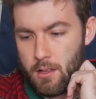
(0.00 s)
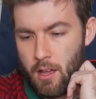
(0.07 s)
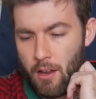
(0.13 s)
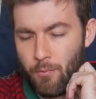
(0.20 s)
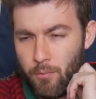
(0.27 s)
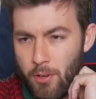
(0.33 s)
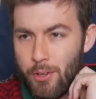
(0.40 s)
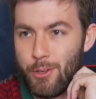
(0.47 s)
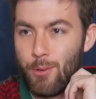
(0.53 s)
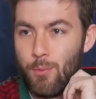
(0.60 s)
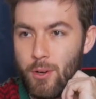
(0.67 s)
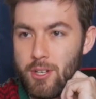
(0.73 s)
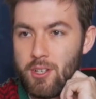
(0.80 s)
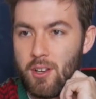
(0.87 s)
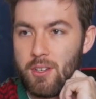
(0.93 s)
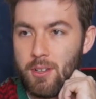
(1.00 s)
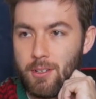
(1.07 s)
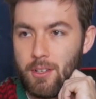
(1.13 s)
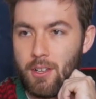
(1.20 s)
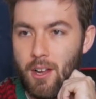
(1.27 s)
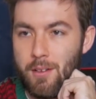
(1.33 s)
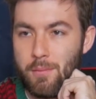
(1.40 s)
I really wish I took
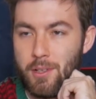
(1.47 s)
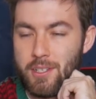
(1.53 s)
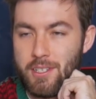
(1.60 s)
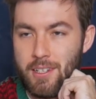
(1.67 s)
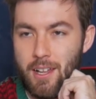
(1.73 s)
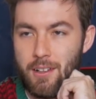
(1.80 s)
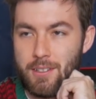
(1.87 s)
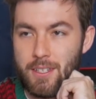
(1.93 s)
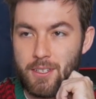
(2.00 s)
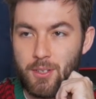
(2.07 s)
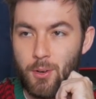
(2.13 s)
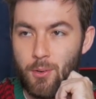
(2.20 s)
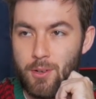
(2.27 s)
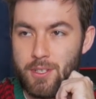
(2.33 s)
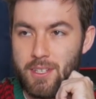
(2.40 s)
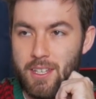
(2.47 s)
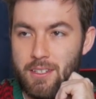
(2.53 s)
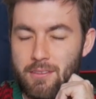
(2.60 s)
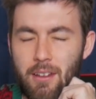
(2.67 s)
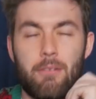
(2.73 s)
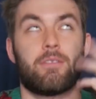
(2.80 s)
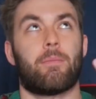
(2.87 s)
a complex analysis course
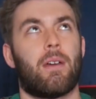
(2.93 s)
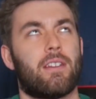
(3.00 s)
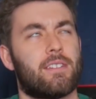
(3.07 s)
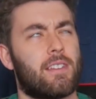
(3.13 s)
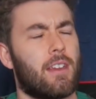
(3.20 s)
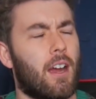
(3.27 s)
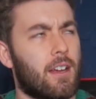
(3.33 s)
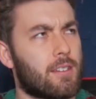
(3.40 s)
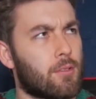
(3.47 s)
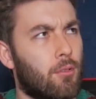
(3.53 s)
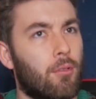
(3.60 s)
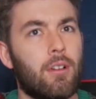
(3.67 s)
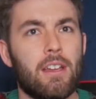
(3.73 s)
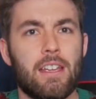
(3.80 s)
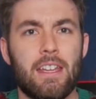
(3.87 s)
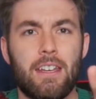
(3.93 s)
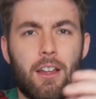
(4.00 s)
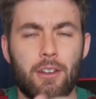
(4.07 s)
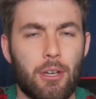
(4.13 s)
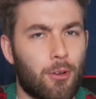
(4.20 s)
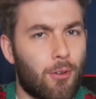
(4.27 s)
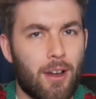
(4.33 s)
in, I was about to say high school, in
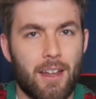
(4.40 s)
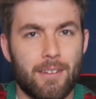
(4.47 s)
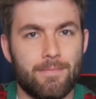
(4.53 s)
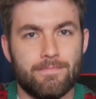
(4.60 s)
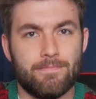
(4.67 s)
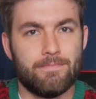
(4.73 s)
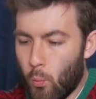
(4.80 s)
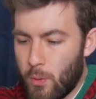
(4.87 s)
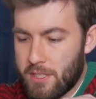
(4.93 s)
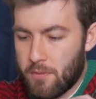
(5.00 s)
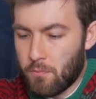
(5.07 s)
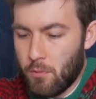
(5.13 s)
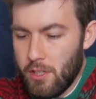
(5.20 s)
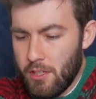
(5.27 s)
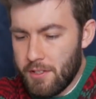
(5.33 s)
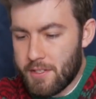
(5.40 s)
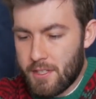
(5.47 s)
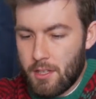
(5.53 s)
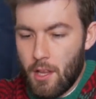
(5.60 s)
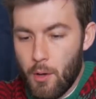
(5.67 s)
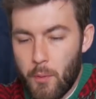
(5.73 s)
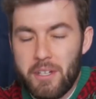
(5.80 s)
undergrad. What's really
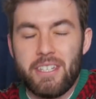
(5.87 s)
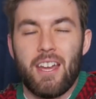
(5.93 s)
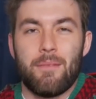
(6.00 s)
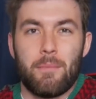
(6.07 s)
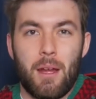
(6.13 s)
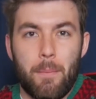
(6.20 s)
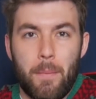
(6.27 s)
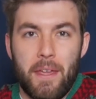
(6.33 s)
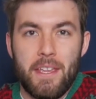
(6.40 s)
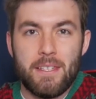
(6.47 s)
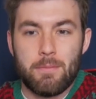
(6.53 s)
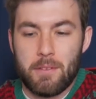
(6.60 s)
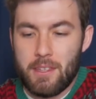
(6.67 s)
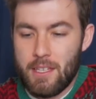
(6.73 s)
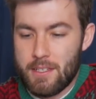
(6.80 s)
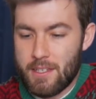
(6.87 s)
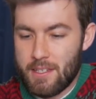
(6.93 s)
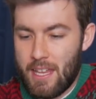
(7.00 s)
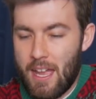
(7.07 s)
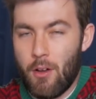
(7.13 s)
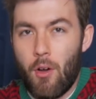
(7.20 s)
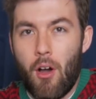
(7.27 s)
slowing down my pace with this
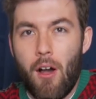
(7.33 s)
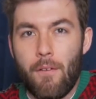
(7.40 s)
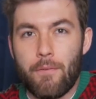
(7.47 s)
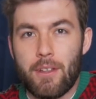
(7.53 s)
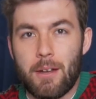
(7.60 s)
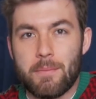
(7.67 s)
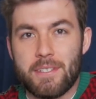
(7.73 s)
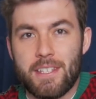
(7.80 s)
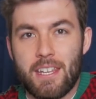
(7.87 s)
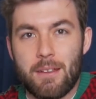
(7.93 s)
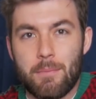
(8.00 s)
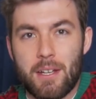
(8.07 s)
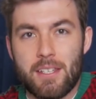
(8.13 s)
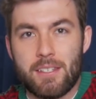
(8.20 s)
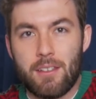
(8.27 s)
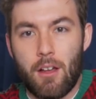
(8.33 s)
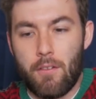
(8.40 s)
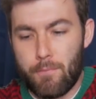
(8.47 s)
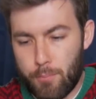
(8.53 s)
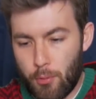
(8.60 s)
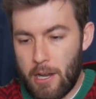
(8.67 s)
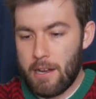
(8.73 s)
is how often I'm seeing
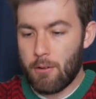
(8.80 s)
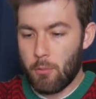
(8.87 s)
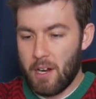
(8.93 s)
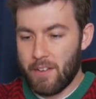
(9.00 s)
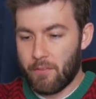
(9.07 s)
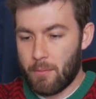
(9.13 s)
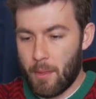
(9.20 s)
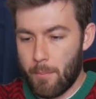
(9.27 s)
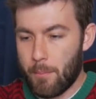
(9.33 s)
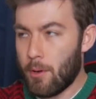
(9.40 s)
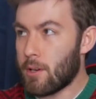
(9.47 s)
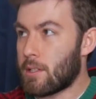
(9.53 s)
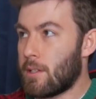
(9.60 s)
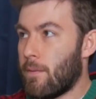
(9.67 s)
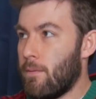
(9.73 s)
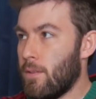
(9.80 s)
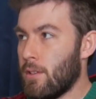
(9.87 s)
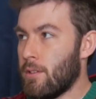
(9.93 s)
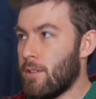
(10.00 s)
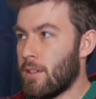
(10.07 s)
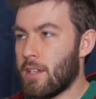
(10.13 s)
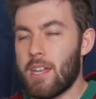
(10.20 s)
myself break away from the book to
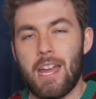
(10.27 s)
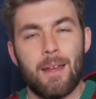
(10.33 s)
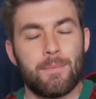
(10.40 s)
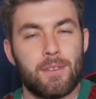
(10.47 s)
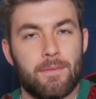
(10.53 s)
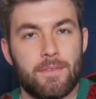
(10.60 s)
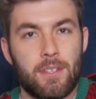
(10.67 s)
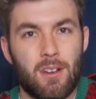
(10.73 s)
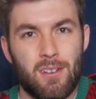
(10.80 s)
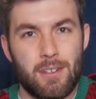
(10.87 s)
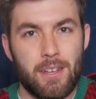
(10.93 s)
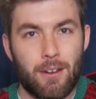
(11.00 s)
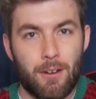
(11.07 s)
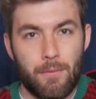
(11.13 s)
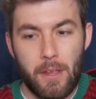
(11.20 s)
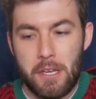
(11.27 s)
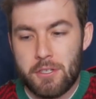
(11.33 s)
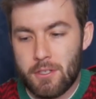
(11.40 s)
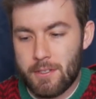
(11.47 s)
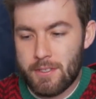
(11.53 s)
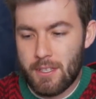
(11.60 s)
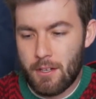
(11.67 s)
fill in the gaps of certain
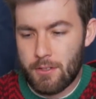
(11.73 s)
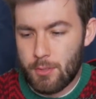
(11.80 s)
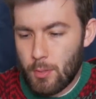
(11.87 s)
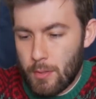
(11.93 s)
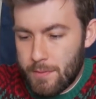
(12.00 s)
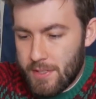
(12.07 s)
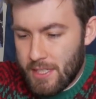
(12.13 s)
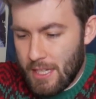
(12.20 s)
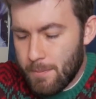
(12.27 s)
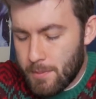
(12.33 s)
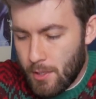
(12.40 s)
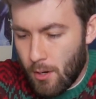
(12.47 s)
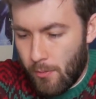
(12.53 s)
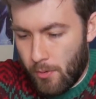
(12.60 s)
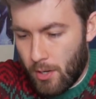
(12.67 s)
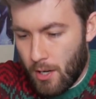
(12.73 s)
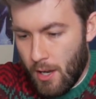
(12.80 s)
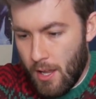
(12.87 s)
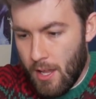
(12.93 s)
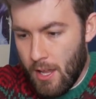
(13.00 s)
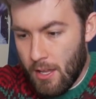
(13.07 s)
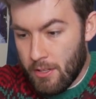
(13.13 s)
derivations that are sort of skipped over.
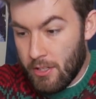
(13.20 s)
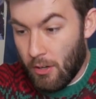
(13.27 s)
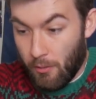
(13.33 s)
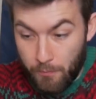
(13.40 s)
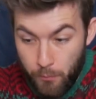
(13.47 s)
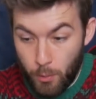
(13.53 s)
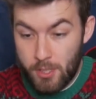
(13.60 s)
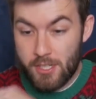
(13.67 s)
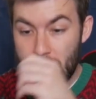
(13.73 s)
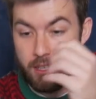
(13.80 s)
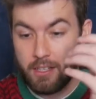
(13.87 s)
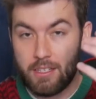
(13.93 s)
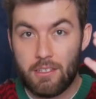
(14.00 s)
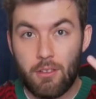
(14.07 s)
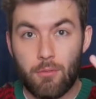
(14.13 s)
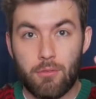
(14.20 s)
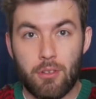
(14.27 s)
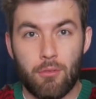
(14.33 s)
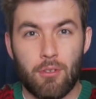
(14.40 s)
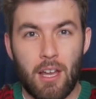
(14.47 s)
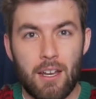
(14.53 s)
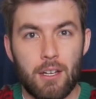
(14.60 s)
You know, unfortunately, you,
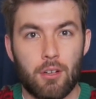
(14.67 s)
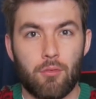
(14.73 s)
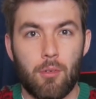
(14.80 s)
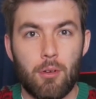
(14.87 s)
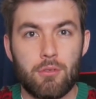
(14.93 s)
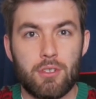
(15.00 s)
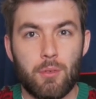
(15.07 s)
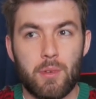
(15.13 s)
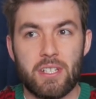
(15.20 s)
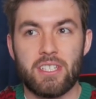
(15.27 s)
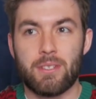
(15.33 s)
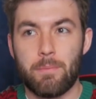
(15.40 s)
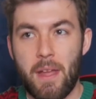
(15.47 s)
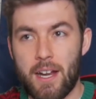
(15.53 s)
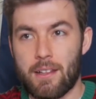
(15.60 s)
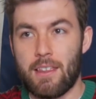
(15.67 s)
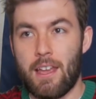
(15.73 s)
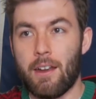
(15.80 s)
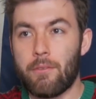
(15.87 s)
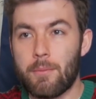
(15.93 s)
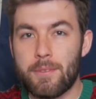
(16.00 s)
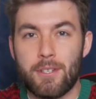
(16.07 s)
you kind of grow to expect
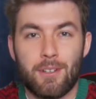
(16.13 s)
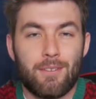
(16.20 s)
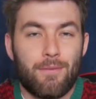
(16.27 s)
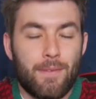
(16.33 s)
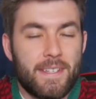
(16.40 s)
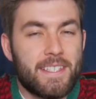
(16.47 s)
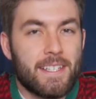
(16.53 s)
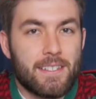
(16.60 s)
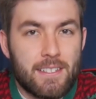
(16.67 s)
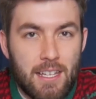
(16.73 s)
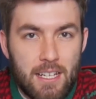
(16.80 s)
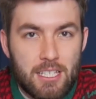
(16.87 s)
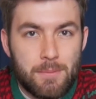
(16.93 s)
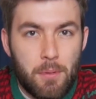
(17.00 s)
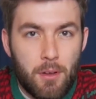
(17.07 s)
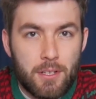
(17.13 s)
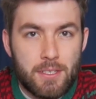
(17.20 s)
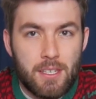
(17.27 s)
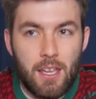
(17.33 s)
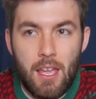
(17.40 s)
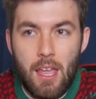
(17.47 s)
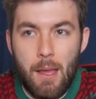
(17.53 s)
that from certain physics
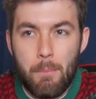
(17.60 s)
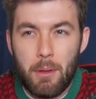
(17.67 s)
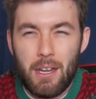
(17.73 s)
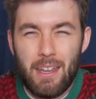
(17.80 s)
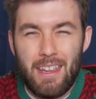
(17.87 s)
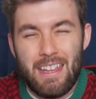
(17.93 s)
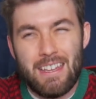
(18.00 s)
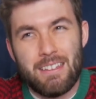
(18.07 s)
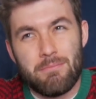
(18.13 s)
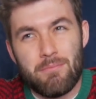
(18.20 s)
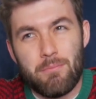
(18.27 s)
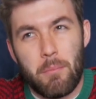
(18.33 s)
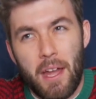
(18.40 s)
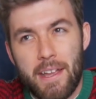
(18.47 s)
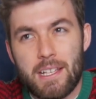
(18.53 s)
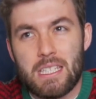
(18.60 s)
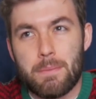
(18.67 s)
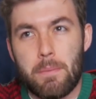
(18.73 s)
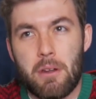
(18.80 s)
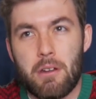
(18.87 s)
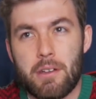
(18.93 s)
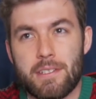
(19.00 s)
textbooks, but in my
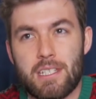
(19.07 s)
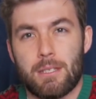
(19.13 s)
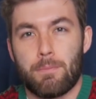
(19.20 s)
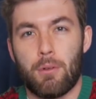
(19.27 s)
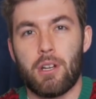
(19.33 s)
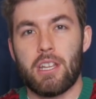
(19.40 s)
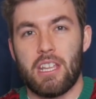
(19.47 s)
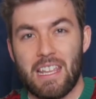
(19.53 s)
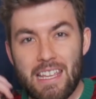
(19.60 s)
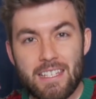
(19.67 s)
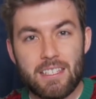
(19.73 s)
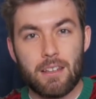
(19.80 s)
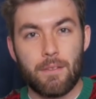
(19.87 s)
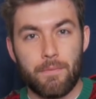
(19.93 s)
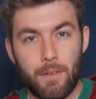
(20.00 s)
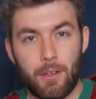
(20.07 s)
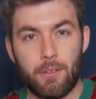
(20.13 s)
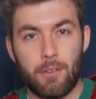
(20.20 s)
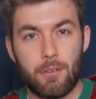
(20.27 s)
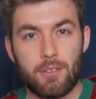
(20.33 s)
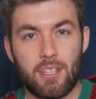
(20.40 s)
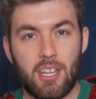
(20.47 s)
experience, it's pretty easy to fill
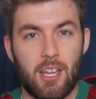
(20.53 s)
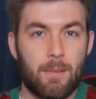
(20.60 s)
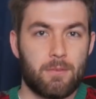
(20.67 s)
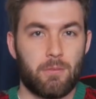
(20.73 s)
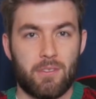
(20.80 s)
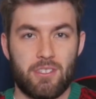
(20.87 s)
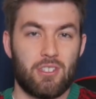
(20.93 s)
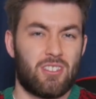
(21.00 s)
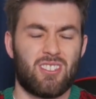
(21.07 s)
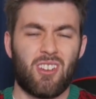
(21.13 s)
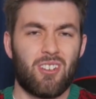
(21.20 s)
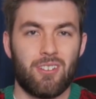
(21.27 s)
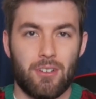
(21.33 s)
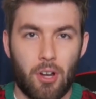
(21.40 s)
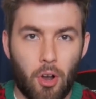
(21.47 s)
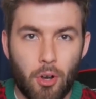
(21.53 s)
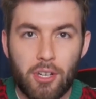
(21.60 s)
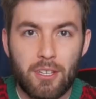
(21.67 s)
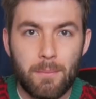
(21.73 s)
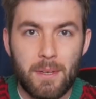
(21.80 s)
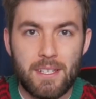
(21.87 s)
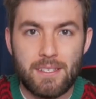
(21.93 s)
in those gaps with just certain
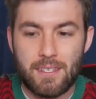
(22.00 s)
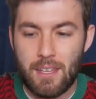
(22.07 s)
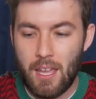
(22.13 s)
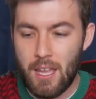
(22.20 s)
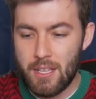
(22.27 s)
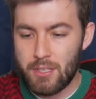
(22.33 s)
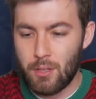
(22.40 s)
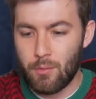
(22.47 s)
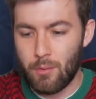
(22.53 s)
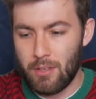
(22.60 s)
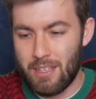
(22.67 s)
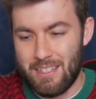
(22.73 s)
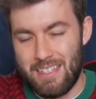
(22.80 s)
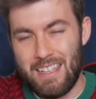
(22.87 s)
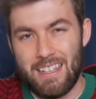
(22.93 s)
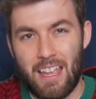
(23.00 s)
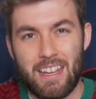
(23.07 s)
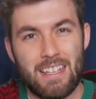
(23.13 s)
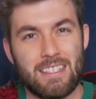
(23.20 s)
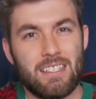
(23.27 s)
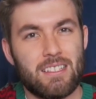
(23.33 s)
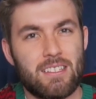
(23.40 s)
arguments. So it, it, I
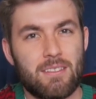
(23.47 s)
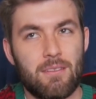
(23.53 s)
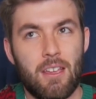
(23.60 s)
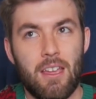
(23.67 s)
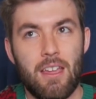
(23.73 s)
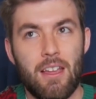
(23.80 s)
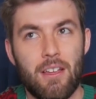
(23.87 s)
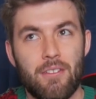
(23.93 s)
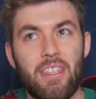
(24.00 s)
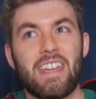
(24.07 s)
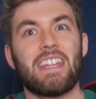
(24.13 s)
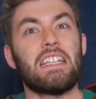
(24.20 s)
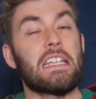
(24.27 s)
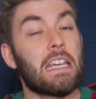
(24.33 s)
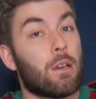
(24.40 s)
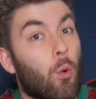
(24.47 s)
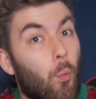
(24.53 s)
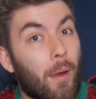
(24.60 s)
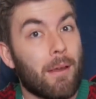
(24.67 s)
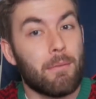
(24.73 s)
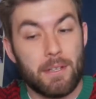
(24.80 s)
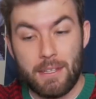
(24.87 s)
guess it's they can get
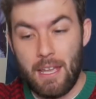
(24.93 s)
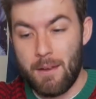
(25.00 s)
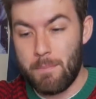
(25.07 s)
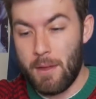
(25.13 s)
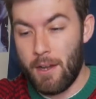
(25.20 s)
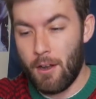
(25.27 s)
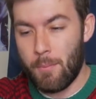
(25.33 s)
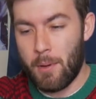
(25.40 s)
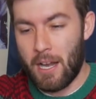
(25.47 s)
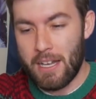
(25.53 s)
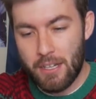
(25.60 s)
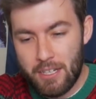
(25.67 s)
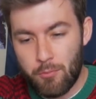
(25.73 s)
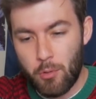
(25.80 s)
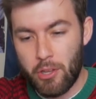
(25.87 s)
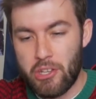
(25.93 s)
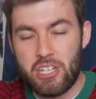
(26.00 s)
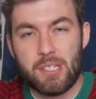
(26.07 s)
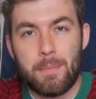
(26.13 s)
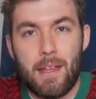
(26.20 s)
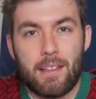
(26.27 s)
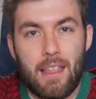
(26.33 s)
away with that better, but I didn't really
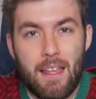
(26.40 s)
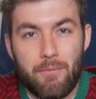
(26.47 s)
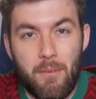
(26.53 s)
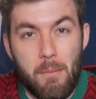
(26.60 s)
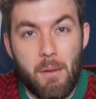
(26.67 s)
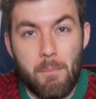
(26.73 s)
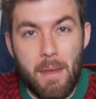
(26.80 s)
expect that from a